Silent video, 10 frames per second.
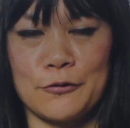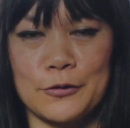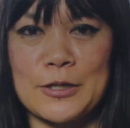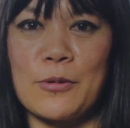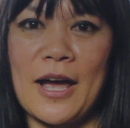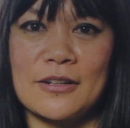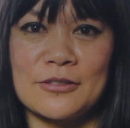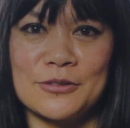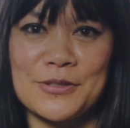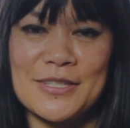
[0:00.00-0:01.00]
free
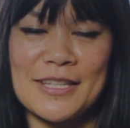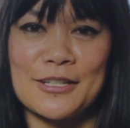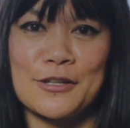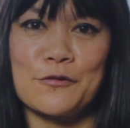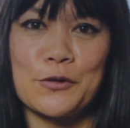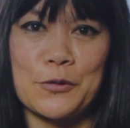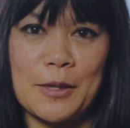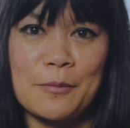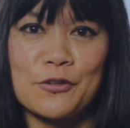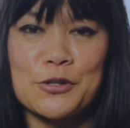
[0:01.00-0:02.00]
radicals and convert
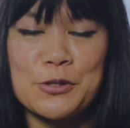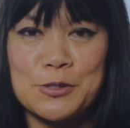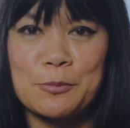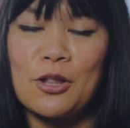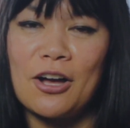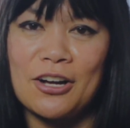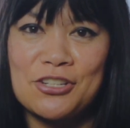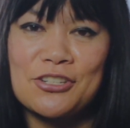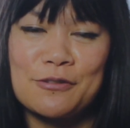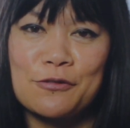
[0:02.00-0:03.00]
them for usable
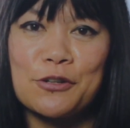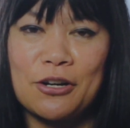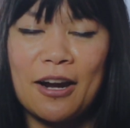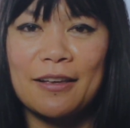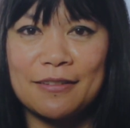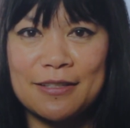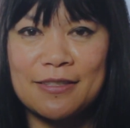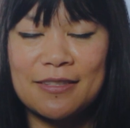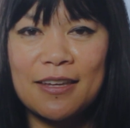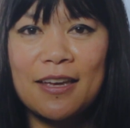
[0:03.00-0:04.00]
oxygen for your eyelids,